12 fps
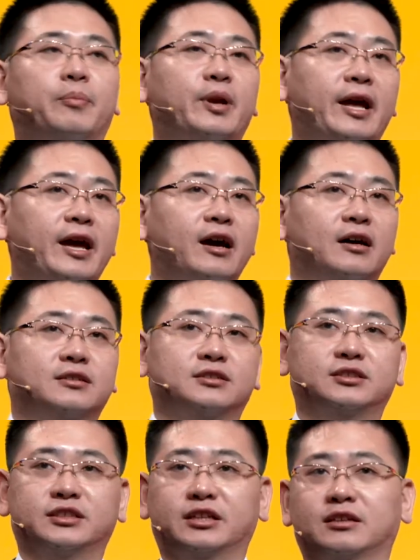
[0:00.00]

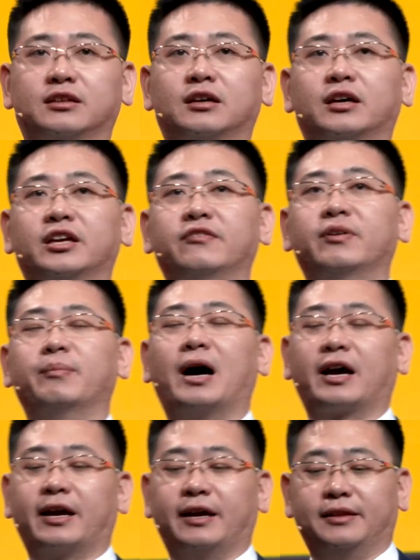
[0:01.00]
players in the EV
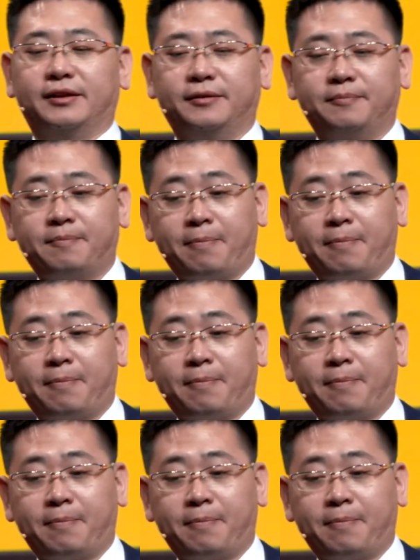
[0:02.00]
market.